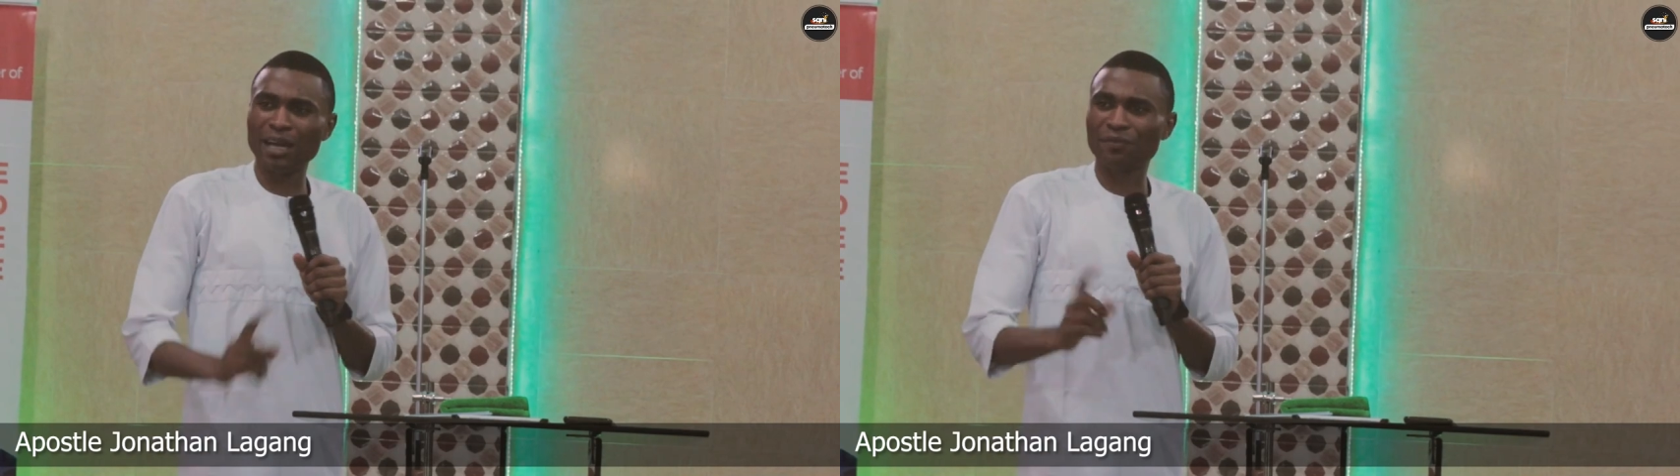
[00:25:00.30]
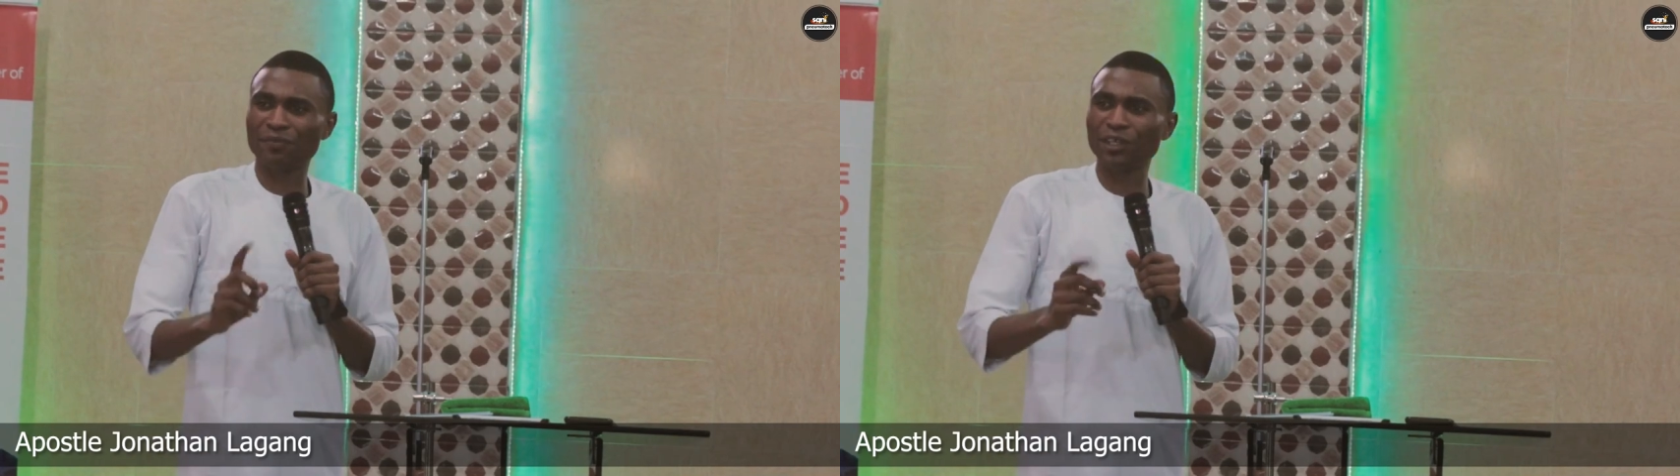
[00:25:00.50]

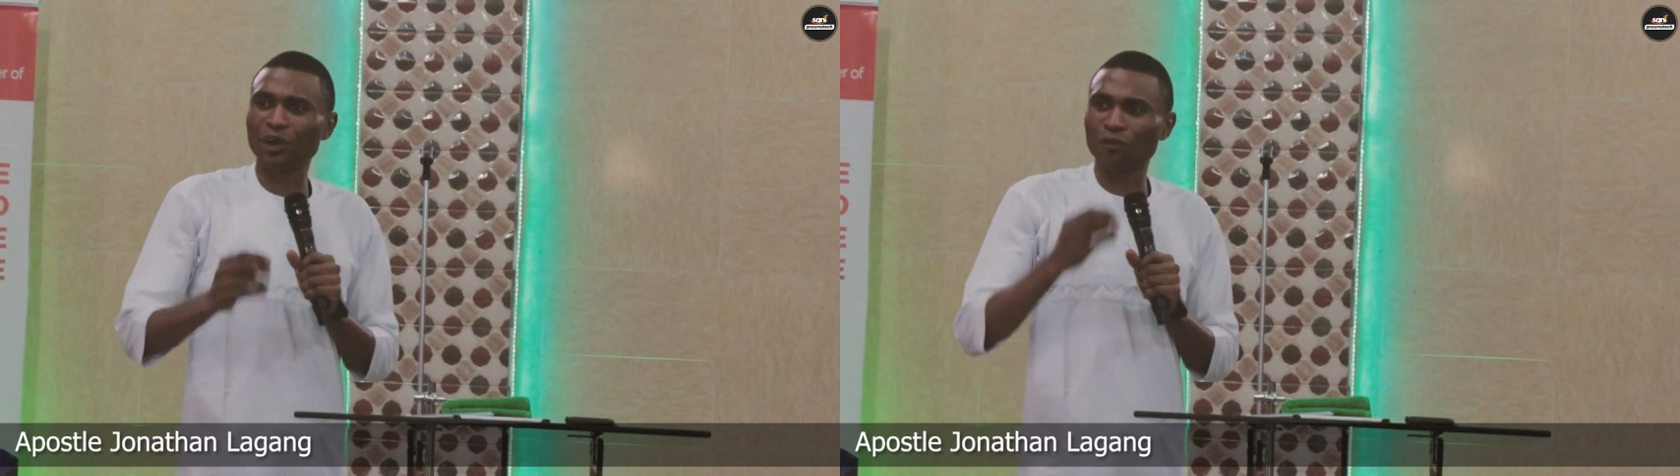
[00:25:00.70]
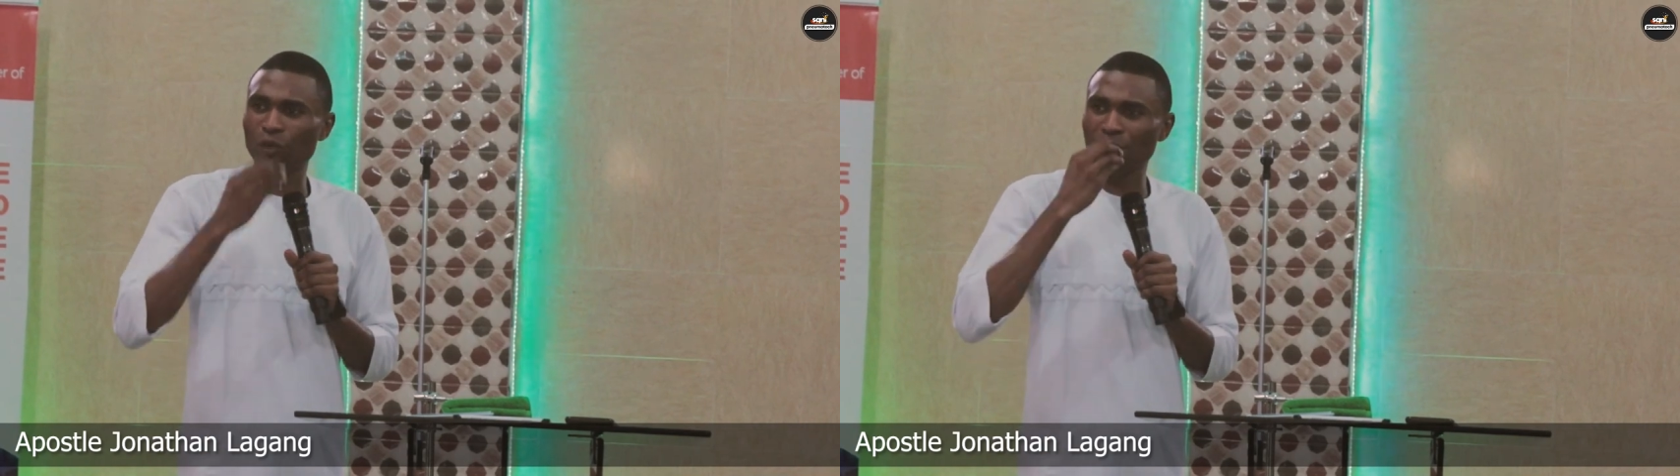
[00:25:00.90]
be
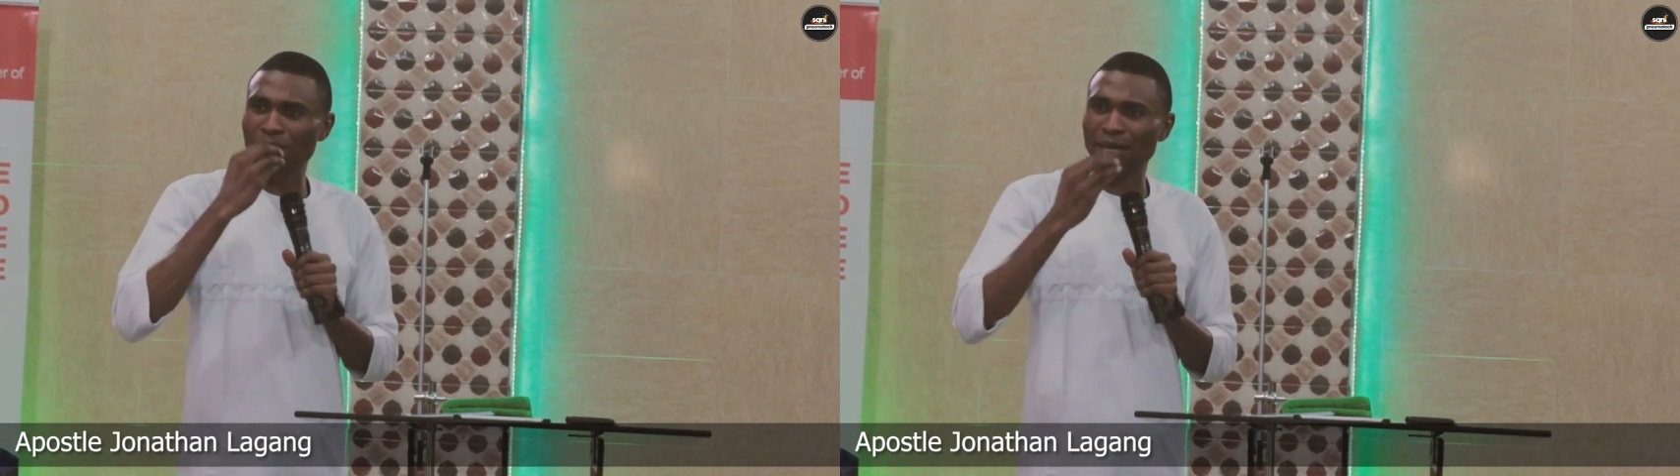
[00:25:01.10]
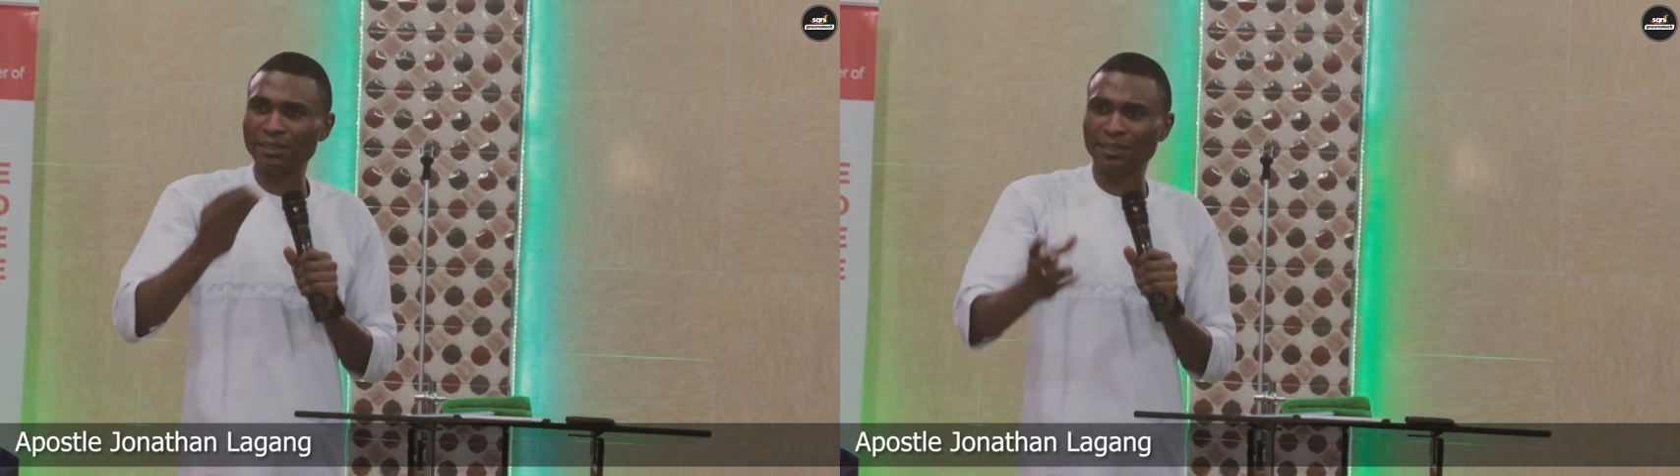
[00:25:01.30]
afraid of what
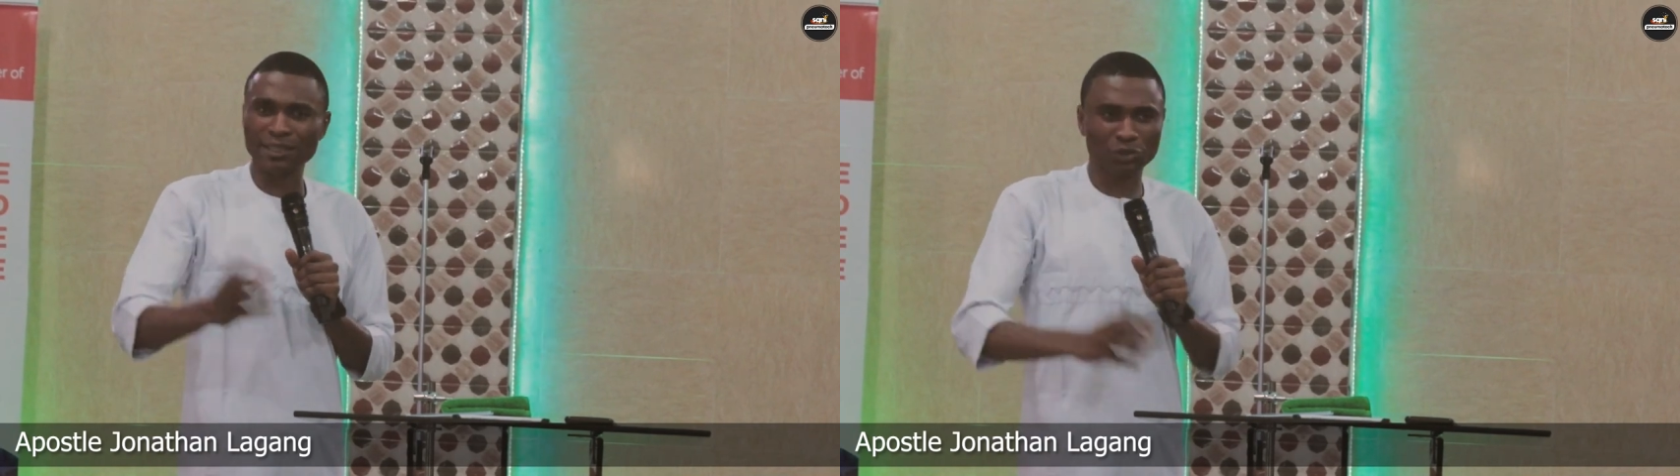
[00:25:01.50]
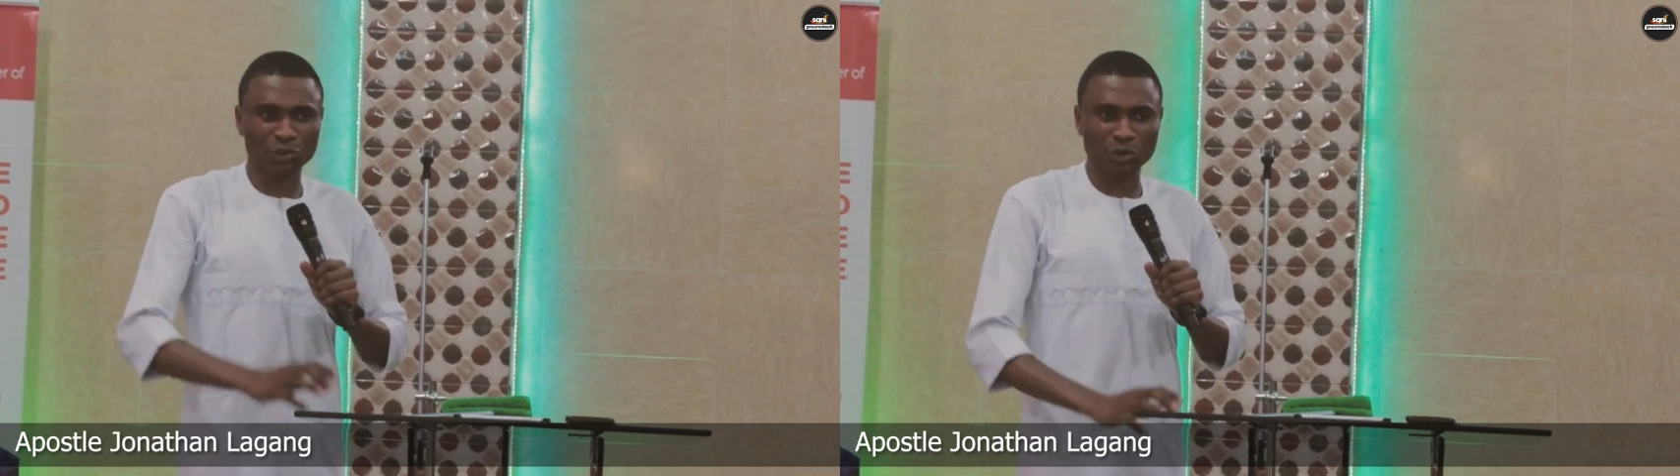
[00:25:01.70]
man
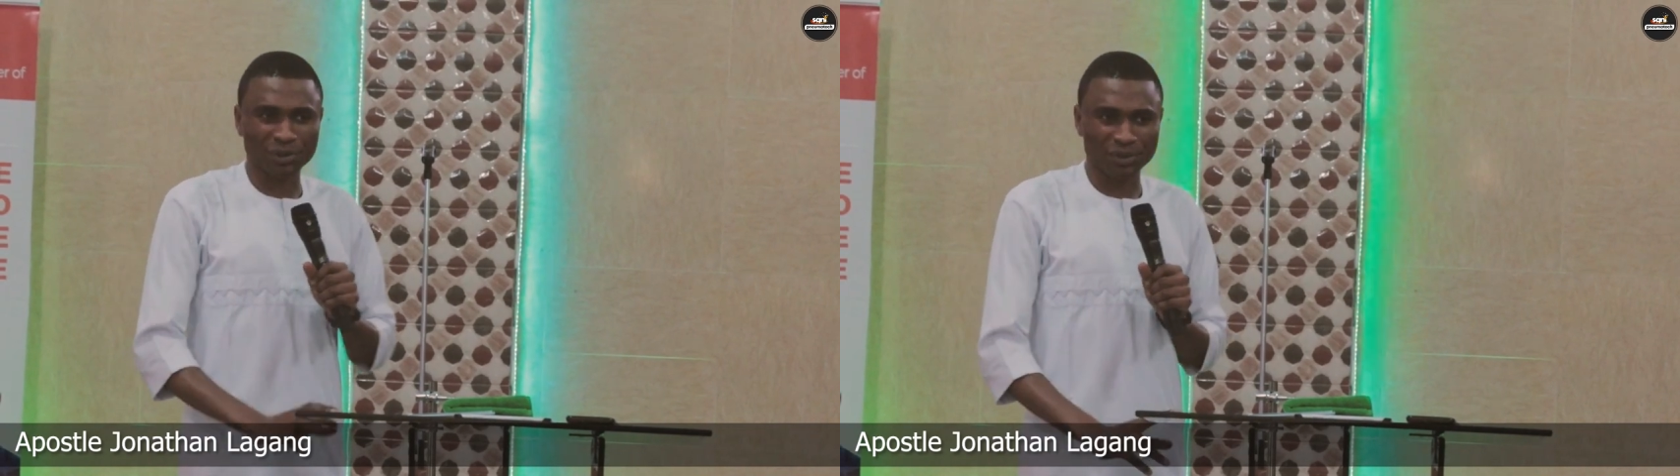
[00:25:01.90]
says to you.